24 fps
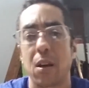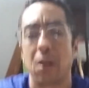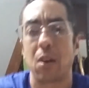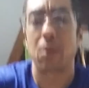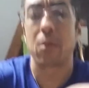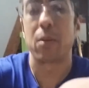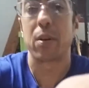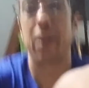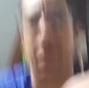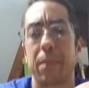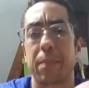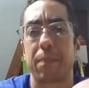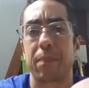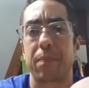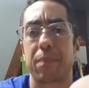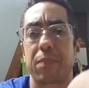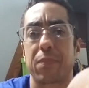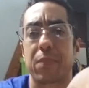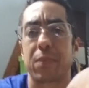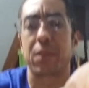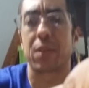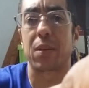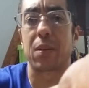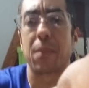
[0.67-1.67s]
All right.
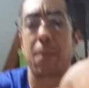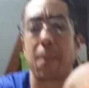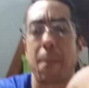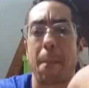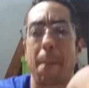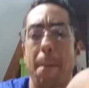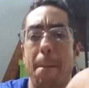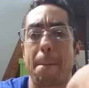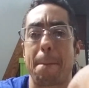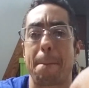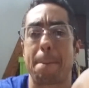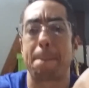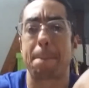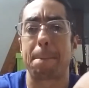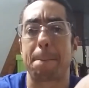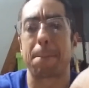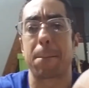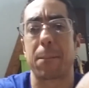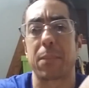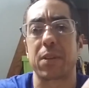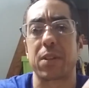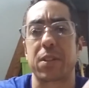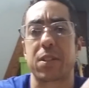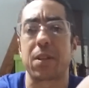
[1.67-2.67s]

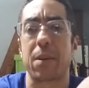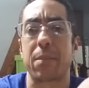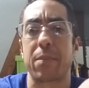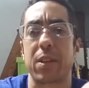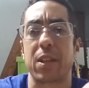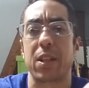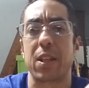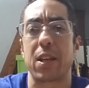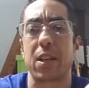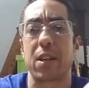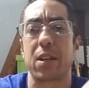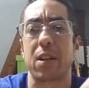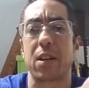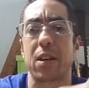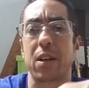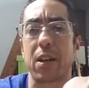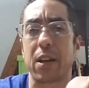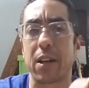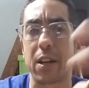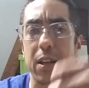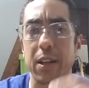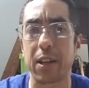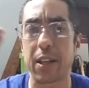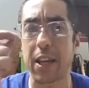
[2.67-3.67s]
Something
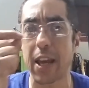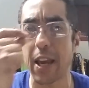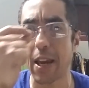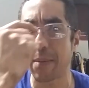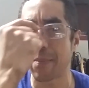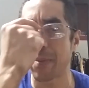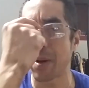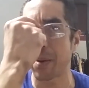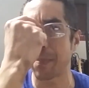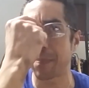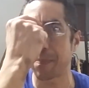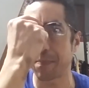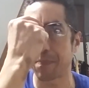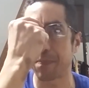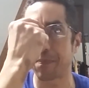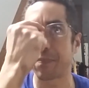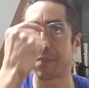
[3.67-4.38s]
that came up